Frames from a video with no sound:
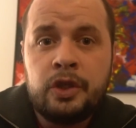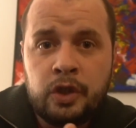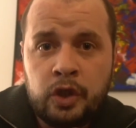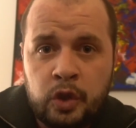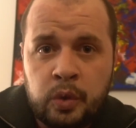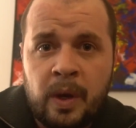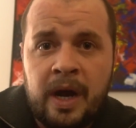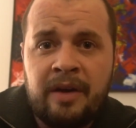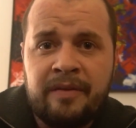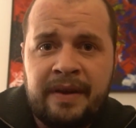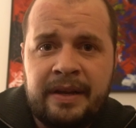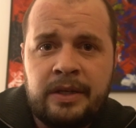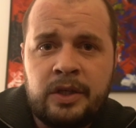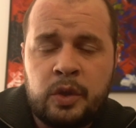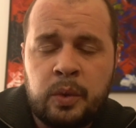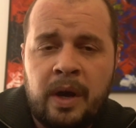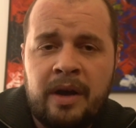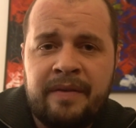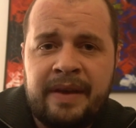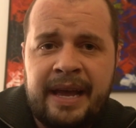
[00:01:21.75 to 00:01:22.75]

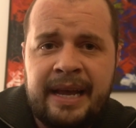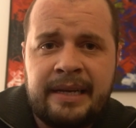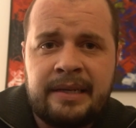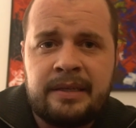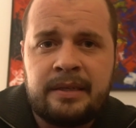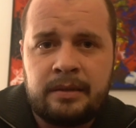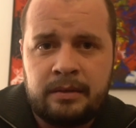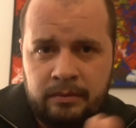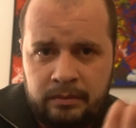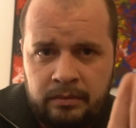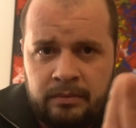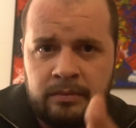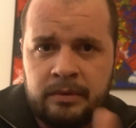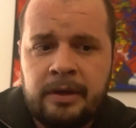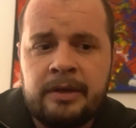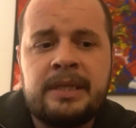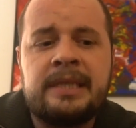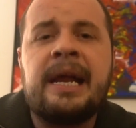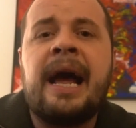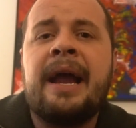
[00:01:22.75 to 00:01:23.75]
12 eggs
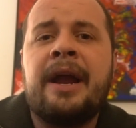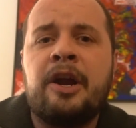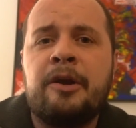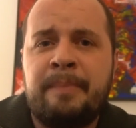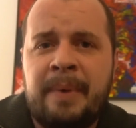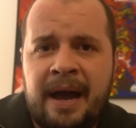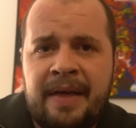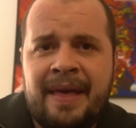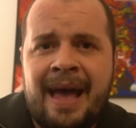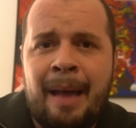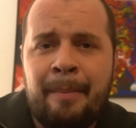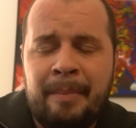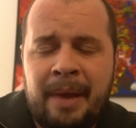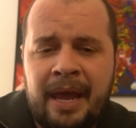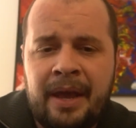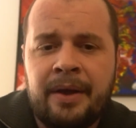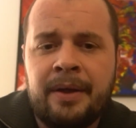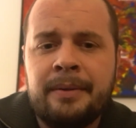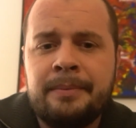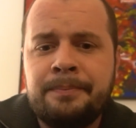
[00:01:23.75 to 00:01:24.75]
sired by that
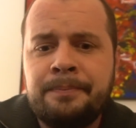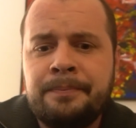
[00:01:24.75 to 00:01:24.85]
male.